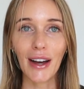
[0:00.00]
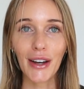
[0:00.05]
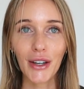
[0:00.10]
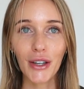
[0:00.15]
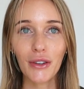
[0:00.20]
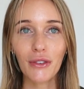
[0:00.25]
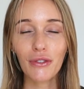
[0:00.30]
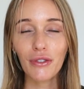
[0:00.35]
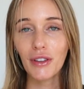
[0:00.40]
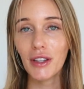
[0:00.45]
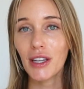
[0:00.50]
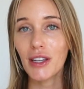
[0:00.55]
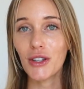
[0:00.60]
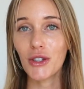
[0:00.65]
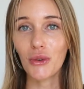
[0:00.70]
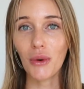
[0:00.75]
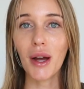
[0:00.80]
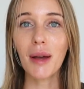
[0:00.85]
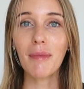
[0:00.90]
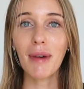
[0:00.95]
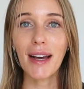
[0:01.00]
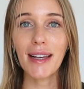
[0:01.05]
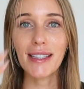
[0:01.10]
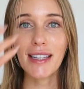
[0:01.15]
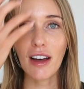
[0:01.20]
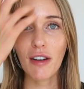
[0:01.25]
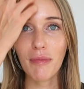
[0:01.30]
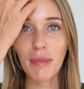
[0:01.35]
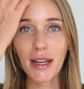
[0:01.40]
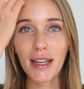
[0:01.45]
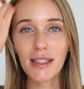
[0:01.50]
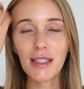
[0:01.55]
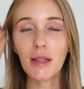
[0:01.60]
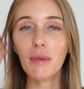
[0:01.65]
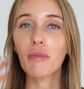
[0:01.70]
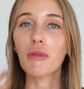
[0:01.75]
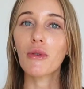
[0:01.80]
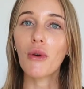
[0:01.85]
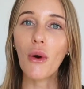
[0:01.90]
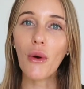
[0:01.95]
couldn't fully enjoy myself because
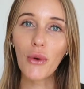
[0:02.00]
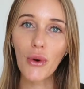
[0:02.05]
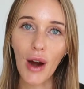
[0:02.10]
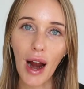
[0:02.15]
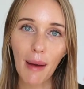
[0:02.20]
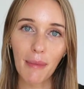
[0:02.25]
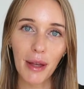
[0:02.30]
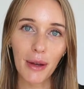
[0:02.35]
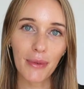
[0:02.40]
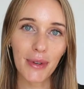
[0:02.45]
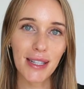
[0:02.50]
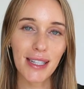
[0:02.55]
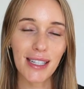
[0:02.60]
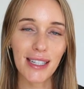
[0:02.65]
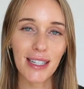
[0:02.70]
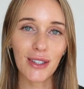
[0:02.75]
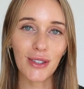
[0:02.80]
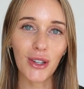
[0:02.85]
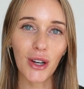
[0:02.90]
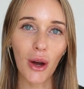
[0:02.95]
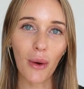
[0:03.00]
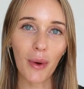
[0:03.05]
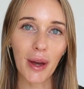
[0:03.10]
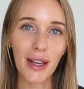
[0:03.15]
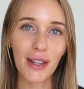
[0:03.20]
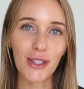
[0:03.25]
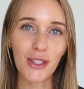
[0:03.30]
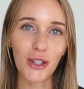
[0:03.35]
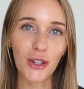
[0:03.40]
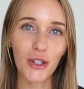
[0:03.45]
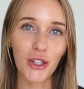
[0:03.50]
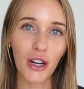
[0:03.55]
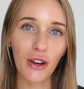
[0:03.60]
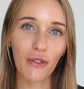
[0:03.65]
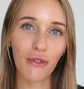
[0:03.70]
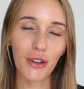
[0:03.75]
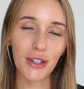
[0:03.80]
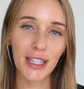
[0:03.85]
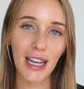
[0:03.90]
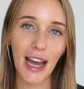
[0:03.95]
the programming was still going, searching
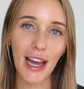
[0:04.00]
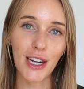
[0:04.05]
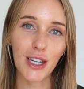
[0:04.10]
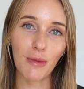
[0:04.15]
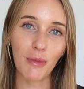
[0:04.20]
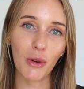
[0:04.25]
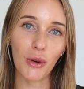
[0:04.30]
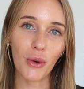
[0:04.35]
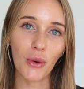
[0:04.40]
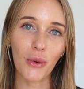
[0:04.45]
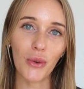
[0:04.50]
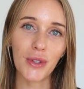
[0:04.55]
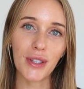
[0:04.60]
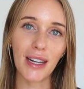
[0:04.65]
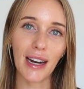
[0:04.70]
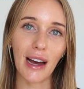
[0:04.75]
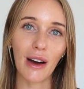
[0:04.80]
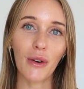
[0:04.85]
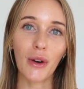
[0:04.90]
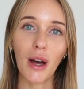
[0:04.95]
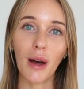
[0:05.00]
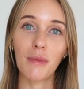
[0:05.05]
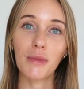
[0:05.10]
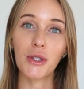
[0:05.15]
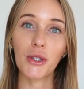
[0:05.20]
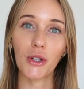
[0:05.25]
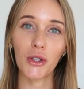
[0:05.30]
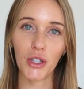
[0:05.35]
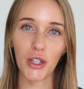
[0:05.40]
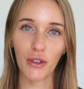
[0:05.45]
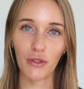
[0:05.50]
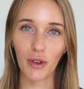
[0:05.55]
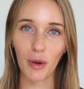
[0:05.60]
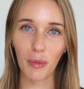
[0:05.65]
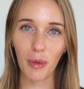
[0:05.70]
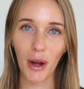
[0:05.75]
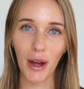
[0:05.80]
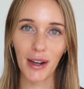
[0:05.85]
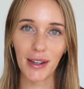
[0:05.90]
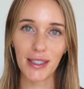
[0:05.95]
for tangible goals and outcomes, searching for
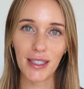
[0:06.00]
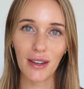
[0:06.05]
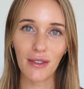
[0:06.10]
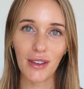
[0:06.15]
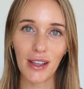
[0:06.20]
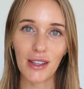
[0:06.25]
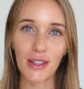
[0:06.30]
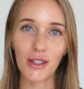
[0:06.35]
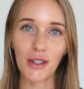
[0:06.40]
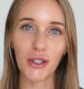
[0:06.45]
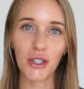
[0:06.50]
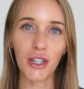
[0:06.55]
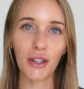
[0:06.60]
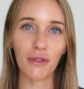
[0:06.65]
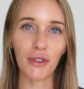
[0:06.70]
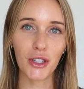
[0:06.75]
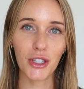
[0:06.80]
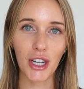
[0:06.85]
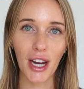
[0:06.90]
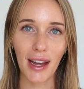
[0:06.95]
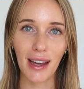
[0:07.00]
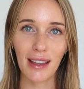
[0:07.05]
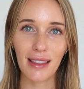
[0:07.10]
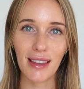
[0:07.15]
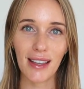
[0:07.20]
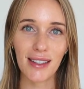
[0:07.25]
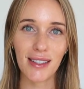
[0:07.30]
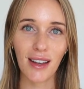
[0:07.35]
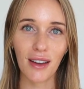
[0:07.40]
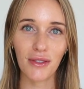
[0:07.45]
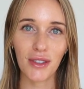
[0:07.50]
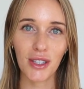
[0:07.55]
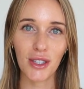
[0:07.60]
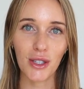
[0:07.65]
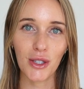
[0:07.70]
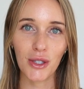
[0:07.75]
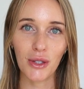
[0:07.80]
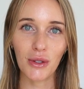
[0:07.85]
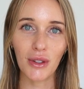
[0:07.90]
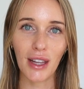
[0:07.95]
productivity, searching for checking things off the
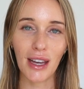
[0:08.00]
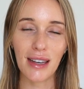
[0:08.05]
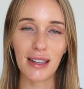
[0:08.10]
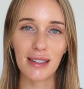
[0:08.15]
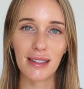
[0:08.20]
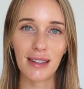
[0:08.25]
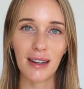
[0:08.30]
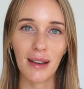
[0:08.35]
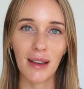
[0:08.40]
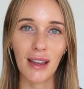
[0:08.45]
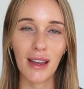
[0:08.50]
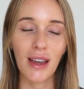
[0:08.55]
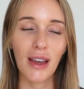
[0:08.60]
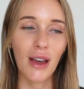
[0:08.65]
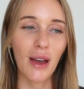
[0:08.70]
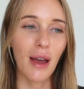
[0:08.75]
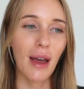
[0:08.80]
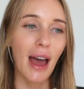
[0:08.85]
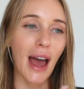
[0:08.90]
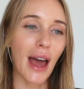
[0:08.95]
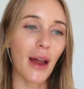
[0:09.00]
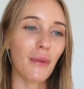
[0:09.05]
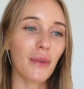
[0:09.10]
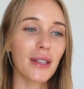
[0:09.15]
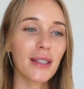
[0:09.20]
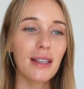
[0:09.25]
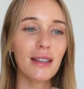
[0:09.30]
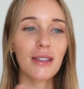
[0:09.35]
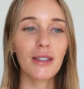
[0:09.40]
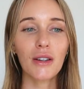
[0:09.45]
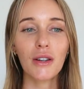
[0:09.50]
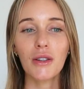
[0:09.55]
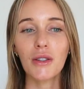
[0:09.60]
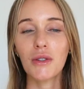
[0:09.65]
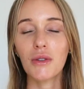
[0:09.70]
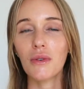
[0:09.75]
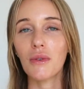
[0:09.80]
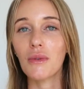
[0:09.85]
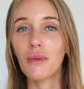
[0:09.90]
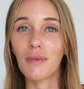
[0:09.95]
to-do list. And once I started
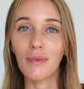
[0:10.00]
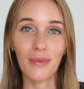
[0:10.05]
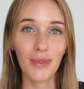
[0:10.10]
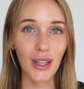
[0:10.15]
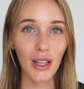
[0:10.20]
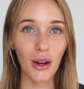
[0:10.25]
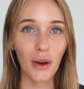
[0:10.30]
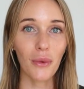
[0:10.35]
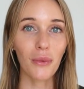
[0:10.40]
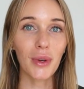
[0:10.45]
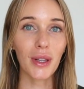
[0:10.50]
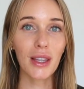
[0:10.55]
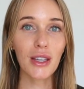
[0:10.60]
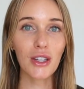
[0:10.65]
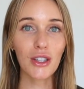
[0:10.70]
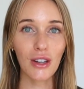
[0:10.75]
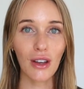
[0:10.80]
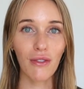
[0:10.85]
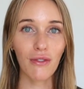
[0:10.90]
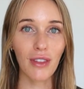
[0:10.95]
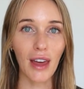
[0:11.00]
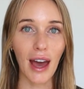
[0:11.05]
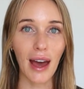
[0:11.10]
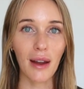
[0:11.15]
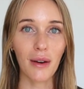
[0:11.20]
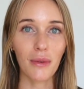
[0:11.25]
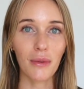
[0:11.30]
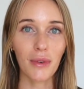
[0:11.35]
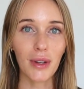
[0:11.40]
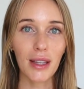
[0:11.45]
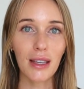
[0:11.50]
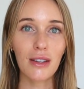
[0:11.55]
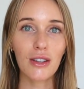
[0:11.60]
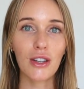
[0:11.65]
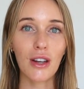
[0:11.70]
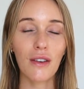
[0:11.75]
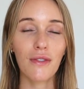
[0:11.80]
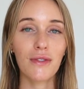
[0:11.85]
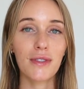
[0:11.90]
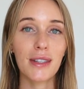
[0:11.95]
to, you know, really shift that, really
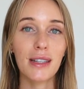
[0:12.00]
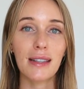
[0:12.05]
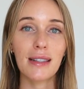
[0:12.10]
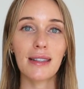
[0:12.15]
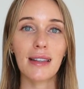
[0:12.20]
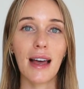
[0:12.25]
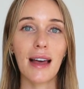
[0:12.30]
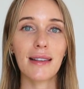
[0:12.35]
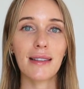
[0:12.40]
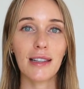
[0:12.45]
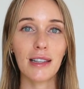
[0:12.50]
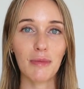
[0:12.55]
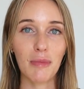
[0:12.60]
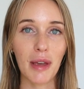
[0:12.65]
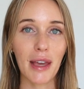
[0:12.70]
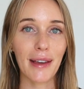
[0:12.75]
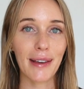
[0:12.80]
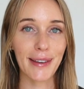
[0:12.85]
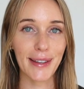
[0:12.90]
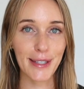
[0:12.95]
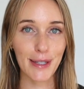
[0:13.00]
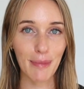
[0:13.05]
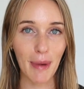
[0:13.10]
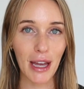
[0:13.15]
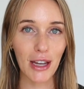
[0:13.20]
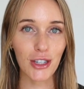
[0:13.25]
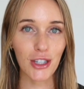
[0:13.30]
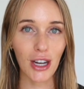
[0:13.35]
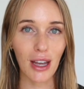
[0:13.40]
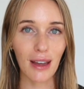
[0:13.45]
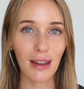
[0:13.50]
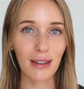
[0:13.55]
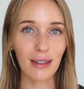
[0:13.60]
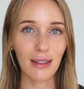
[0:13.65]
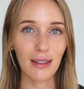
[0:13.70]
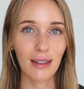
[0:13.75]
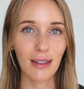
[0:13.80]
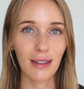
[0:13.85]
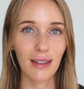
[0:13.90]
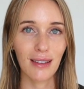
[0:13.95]
shift success as being expansion,